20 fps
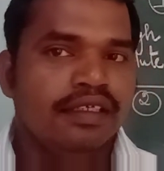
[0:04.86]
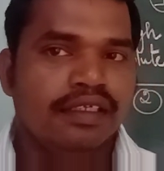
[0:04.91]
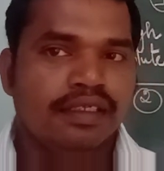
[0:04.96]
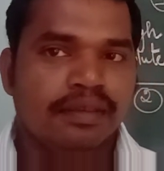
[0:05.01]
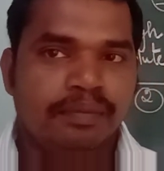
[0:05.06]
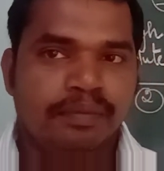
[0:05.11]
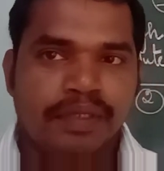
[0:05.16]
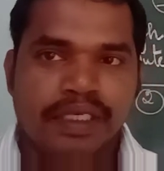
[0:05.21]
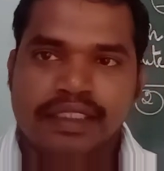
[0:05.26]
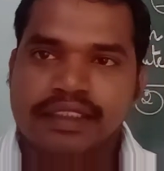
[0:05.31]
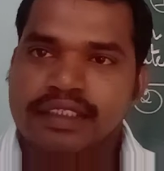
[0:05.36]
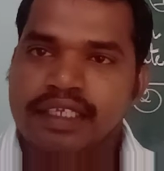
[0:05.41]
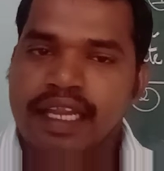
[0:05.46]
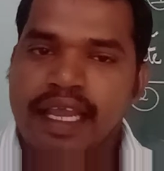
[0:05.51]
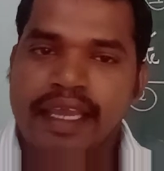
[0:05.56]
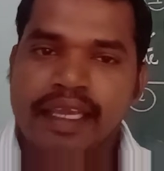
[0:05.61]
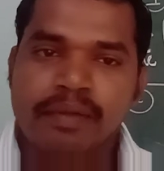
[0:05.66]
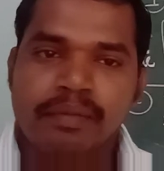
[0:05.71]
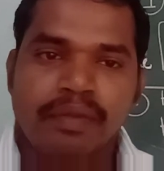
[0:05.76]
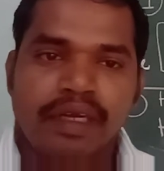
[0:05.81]
press
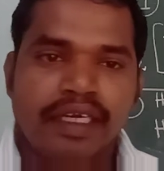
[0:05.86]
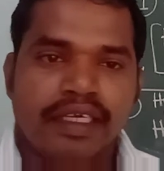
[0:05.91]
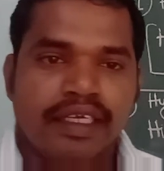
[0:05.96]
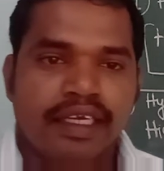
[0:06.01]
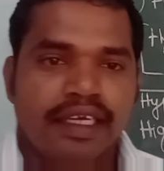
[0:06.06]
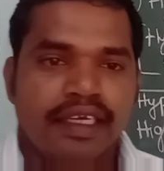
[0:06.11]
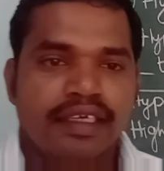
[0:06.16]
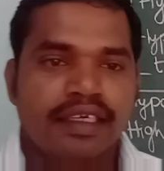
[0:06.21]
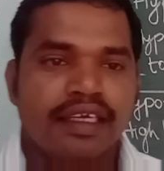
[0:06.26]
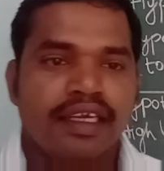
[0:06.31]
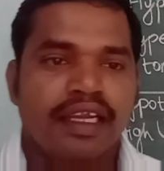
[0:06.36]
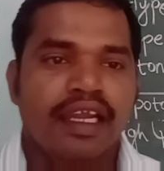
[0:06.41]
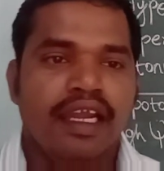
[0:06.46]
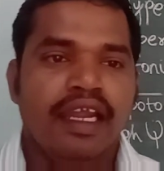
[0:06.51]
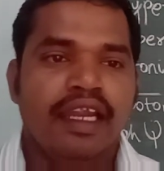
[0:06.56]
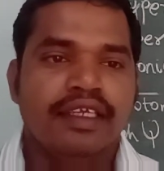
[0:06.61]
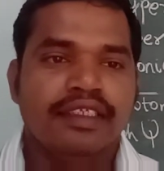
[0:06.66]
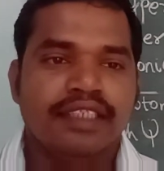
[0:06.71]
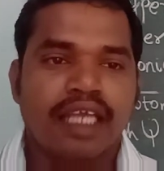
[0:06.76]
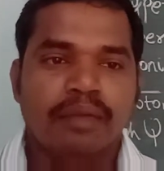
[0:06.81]
like button
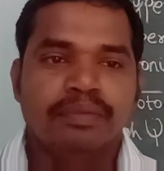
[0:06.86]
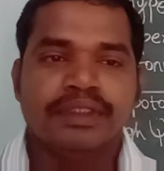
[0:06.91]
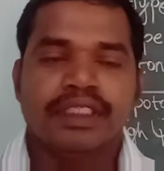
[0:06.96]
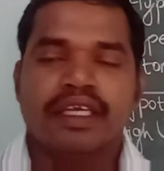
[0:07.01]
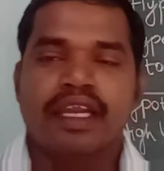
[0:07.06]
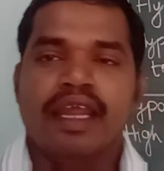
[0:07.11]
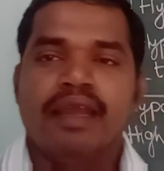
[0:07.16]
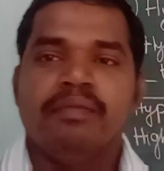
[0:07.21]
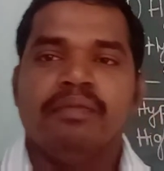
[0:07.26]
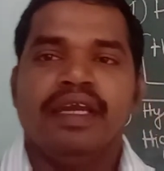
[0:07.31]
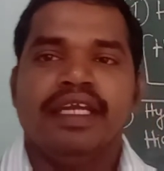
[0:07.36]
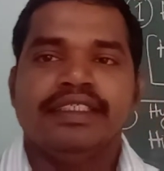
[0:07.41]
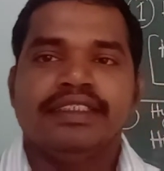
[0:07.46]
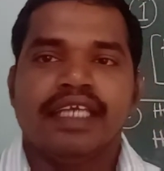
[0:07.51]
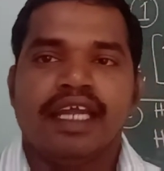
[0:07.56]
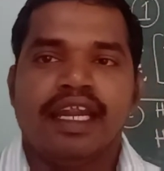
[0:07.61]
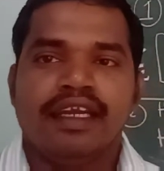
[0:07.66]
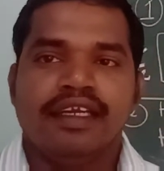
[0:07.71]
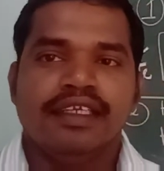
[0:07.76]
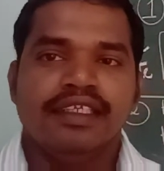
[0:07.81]
and subscribe my
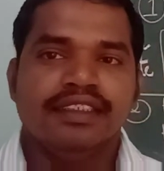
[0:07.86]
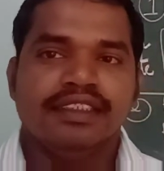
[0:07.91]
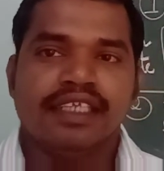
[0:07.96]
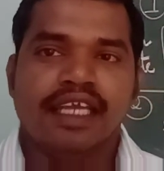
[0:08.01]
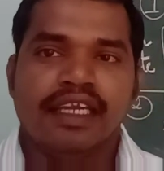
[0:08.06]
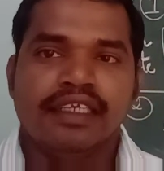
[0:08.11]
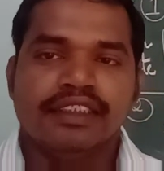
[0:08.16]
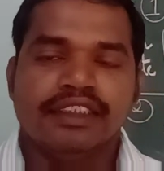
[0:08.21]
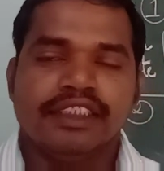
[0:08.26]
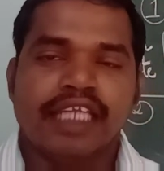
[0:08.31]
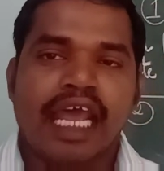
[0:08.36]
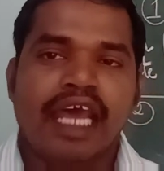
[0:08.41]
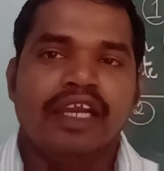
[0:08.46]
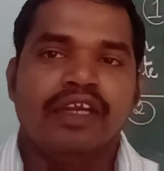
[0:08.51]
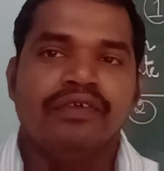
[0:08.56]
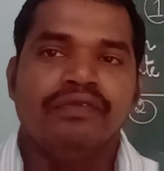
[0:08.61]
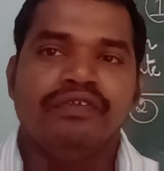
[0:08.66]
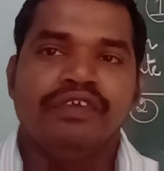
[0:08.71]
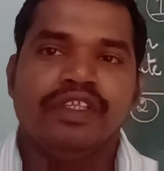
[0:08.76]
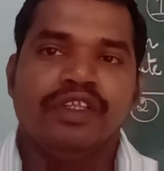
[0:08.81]
channels and
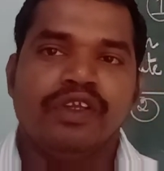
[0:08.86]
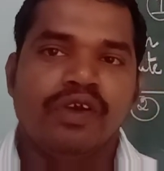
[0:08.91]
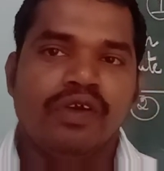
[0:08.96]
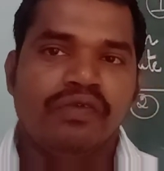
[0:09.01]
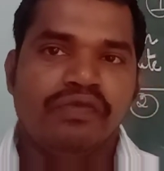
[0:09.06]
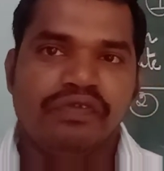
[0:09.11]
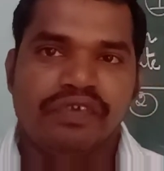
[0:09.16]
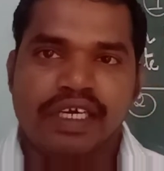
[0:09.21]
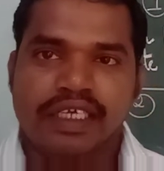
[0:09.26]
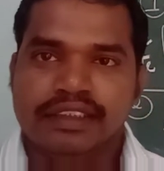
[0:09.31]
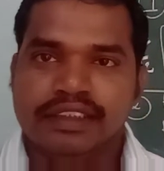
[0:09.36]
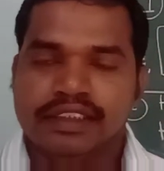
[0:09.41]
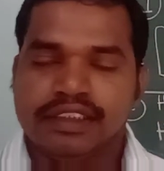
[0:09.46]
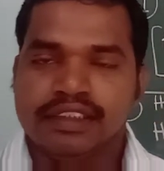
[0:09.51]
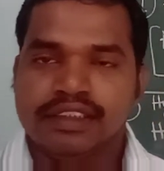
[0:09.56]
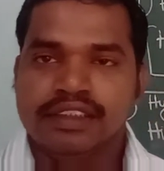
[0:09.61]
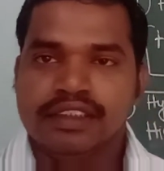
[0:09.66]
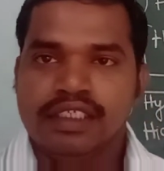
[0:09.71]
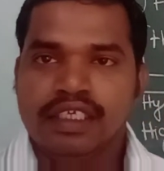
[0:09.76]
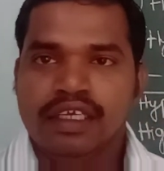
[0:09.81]
share with your
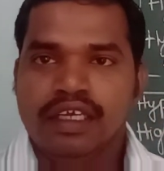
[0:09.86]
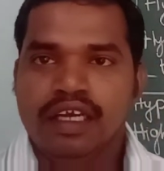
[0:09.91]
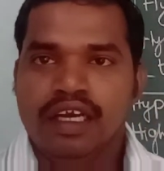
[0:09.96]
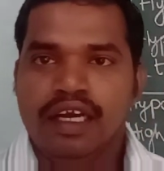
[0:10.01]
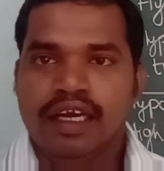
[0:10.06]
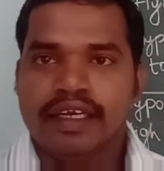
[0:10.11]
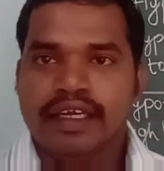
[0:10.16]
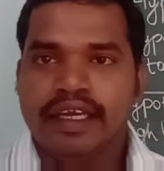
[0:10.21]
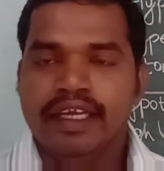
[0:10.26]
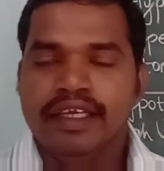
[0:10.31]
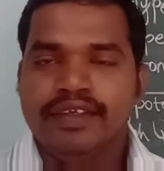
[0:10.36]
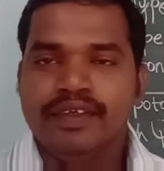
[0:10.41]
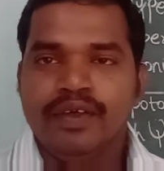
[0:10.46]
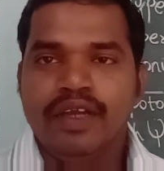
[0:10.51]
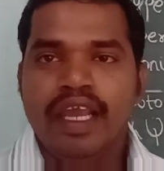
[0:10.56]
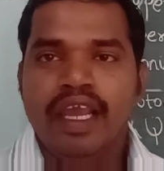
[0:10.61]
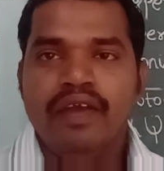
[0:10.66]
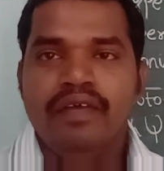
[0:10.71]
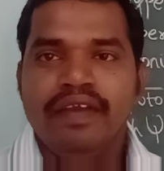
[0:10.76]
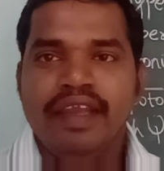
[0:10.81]
friends. Okay,
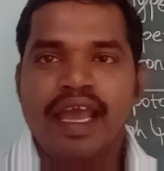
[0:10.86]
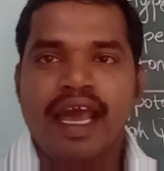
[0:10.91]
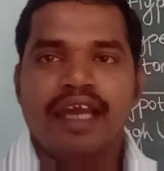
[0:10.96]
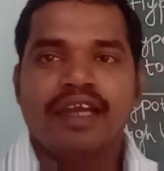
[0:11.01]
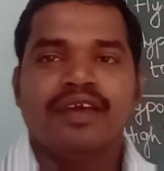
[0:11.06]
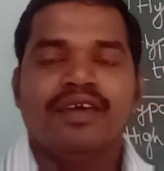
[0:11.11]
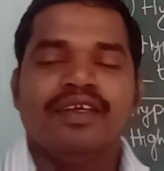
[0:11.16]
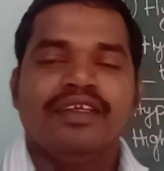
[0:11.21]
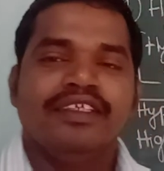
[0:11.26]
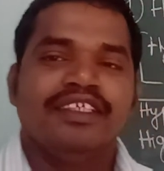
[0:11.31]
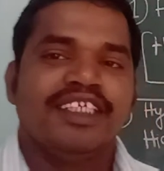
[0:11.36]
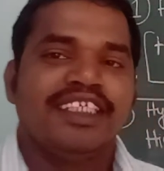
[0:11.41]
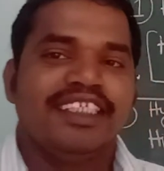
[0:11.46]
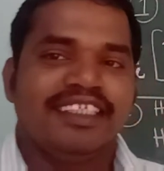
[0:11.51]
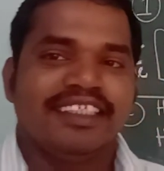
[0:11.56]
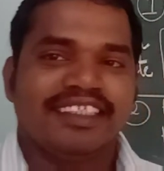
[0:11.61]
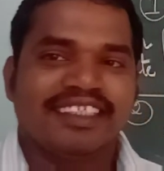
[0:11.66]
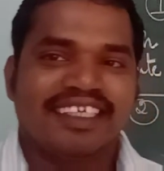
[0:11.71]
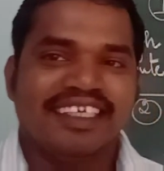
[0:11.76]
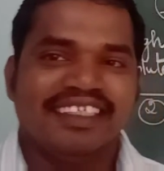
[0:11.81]
today we are going to
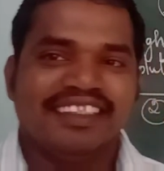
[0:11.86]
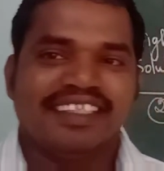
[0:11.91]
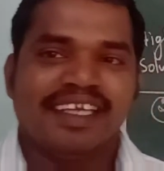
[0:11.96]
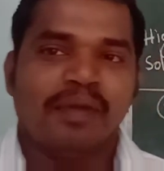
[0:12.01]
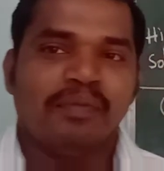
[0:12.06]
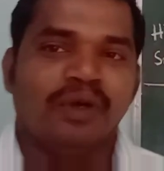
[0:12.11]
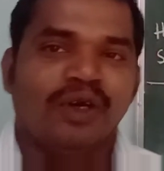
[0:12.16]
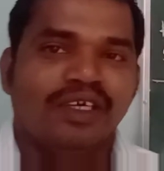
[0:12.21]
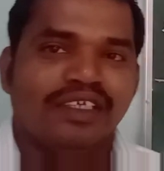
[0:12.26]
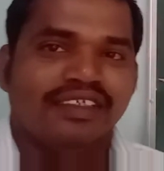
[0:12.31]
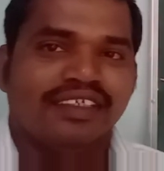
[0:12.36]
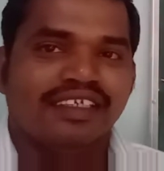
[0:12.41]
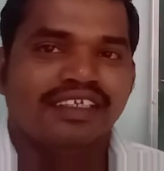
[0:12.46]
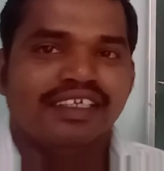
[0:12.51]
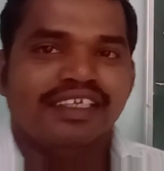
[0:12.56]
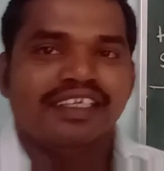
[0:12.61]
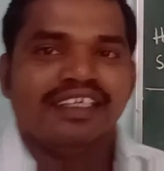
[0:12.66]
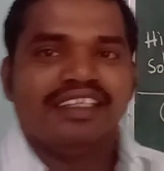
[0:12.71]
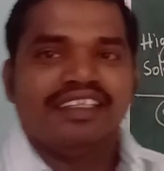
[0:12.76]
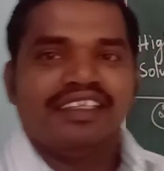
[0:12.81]
discuss about
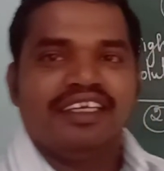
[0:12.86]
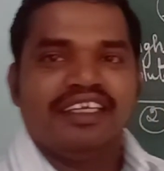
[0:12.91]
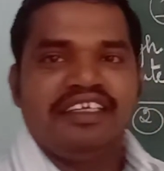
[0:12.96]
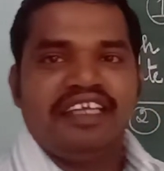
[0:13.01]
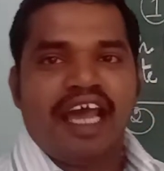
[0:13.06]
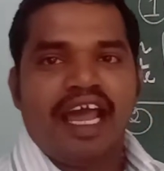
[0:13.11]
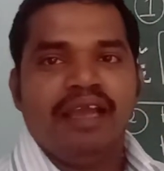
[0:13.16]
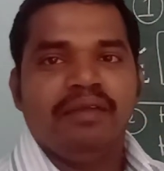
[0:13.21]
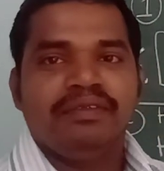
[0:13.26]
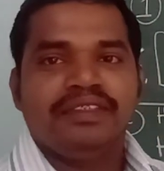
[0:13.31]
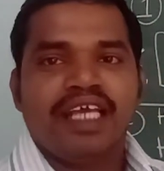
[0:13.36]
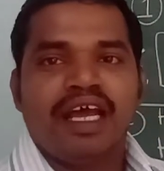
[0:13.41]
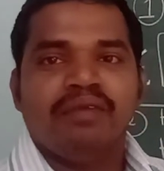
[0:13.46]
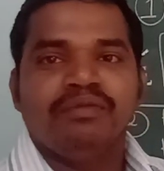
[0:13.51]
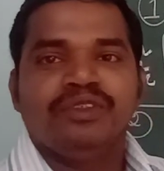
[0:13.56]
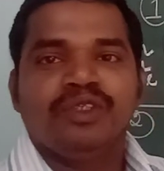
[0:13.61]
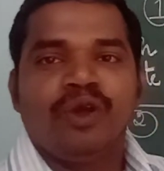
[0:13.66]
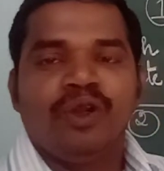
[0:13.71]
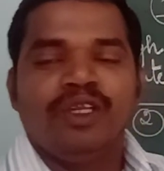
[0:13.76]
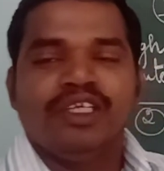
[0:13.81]
the types of
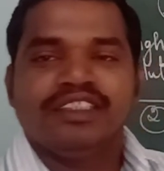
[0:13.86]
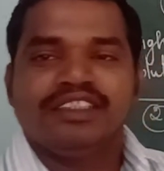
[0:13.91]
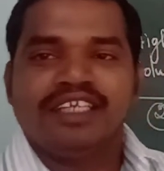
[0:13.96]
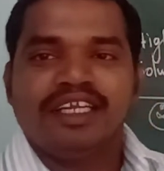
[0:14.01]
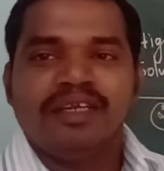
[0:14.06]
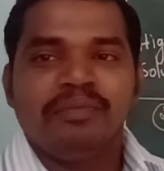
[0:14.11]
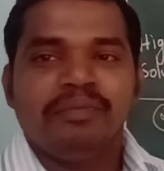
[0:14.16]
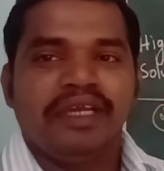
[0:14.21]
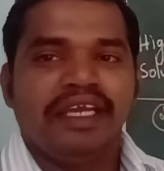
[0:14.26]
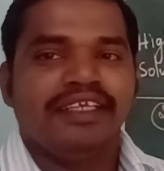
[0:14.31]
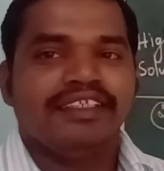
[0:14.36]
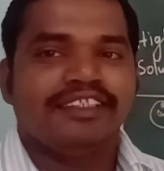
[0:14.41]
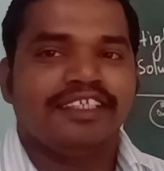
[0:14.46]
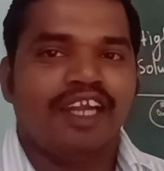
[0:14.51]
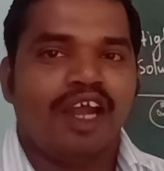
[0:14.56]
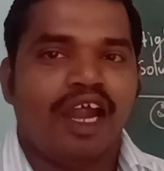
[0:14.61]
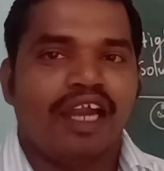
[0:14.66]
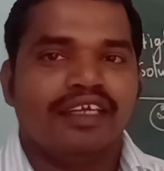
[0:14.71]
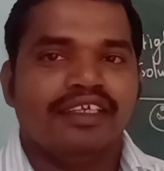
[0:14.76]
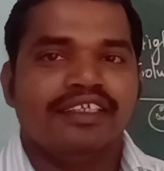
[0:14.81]
solution based
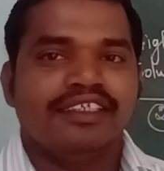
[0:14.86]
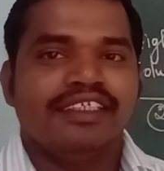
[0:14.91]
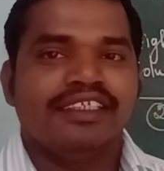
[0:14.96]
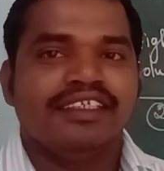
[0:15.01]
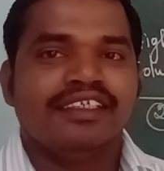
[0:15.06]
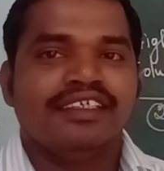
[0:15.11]
on the